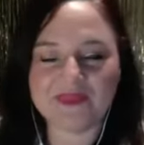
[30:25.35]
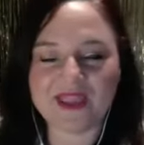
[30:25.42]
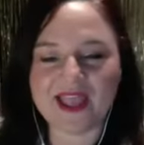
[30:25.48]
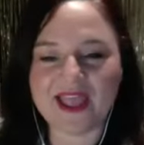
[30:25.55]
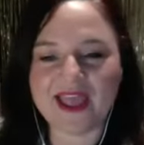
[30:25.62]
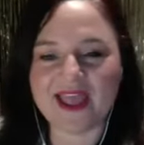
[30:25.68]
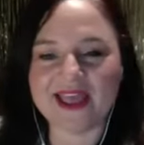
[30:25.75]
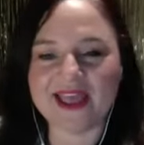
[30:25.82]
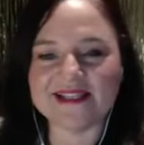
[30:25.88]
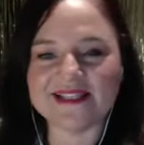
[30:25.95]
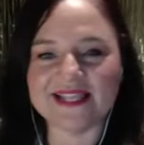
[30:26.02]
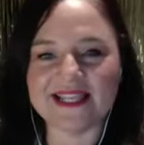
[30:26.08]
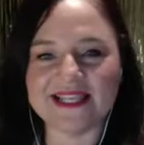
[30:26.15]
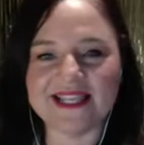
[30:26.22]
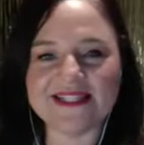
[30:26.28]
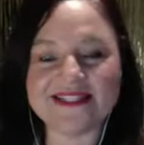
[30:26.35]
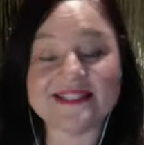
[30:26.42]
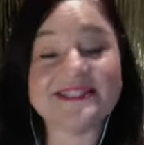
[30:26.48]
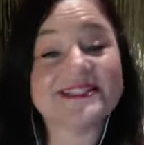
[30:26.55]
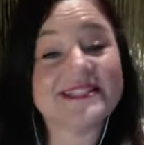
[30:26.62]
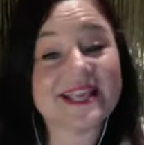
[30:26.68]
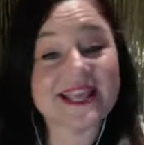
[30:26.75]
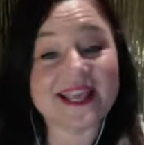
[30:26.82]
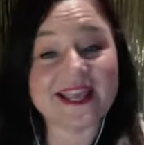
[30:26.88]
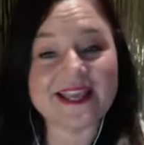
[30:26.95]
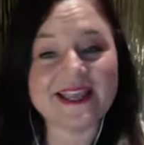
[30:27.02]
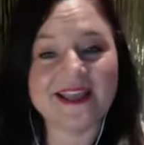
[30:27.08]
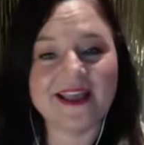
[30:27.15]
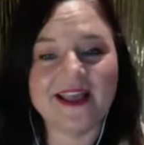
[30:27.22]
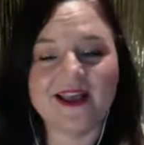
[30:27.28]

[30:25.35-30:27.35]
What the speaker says: and let's see